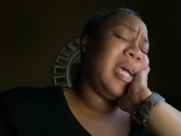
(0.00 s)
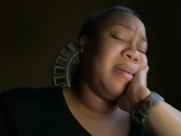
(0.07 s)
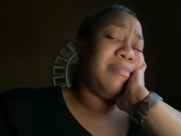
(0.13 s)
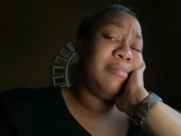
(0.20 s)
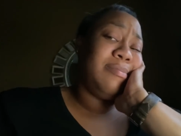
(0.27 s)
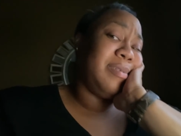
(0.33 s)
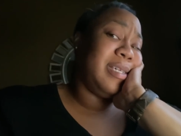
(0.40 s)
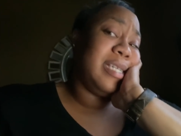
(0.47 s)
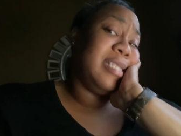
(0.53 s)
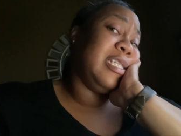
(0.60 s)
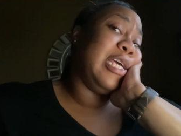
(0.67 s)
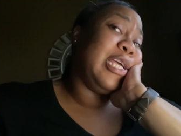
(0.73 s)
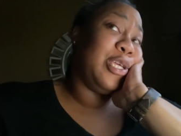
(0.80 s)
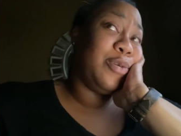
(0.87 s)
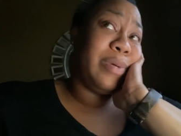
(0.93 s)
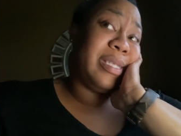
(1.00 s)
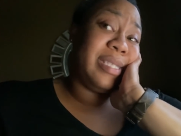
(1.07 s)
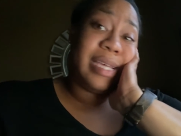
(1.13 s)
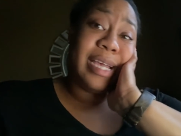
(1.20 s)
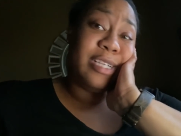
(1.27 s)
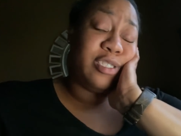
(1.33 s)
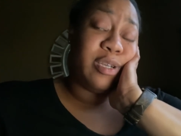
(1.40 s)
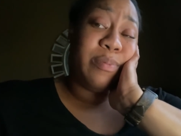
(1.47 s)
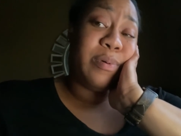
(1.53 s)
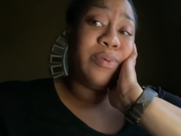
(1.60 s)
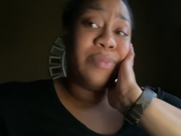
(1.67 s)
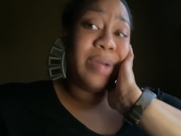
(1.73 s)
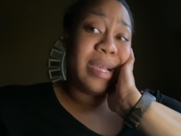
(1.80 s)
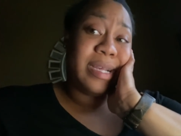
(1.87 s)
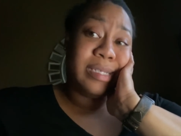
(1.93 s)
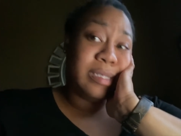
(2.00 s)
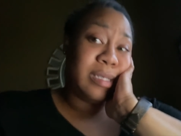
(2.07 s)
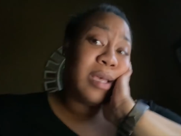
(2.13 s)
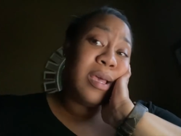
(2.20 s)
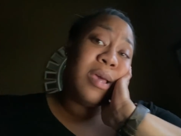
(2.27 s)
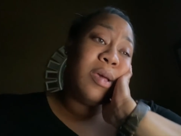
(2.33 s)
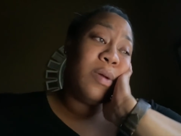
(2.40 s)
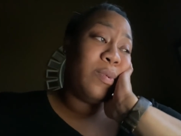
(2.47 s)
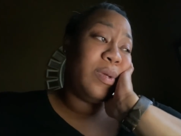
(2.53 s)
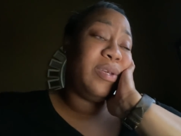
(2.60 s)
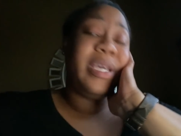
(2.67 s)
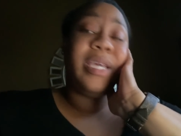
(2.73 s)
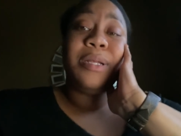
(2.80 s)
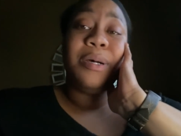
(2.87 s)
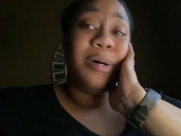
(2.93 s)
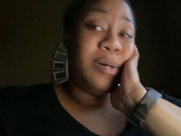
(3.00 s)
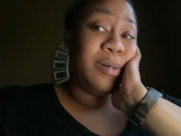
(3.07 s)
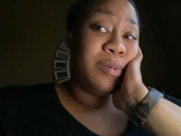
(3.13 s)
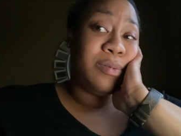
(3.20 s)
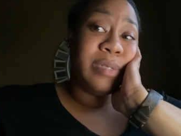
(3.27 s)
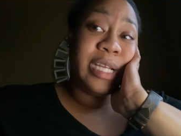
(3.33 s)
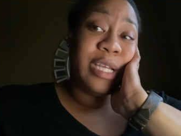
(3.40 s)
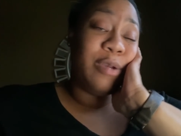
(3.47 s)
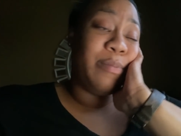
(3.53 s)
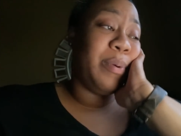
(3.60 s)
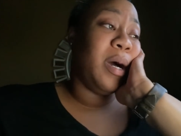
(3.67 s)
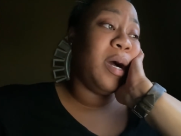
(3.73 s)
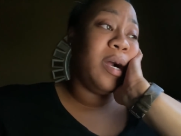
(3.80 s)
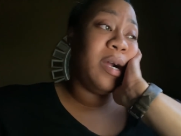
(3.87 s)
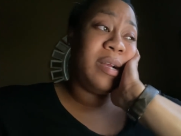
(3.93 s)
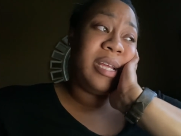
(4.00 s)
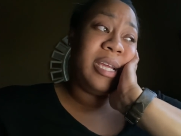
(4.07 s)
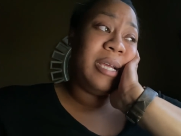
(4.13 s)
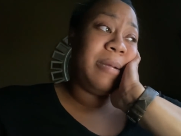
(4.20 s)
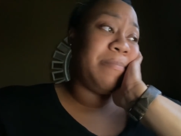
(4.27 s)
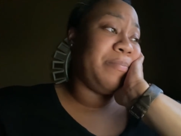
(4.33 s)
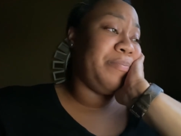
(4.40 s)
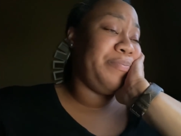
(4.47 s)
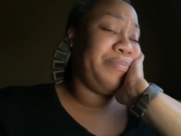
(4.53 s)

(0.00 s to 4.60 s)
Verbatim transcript: I'm continuing to catch up on rest. When you get old and you party,